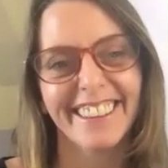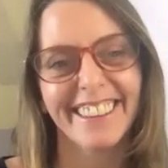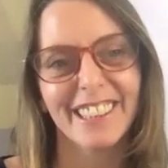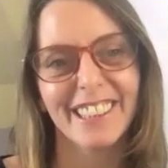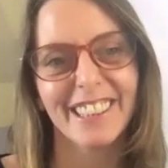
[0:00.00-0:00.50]

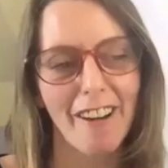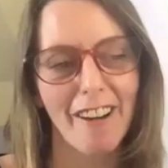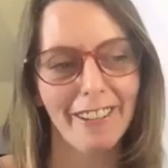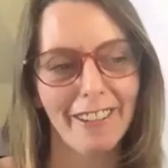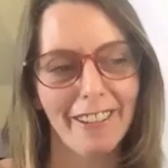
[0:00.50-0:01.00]
It's
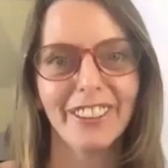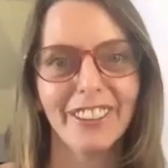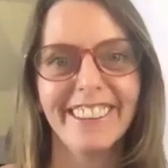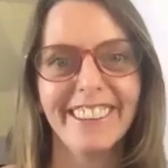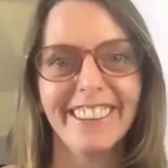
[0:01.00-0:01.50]
very
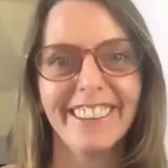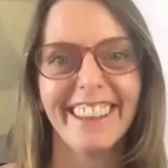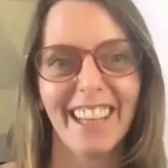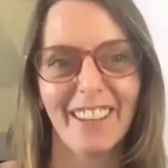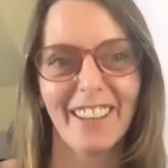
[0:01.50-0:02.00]
cool.
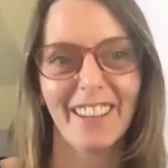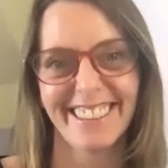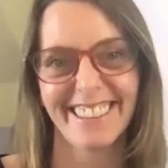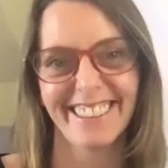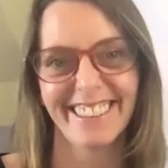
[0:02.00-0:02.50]
Love
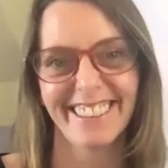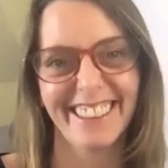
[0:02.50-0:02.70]
it.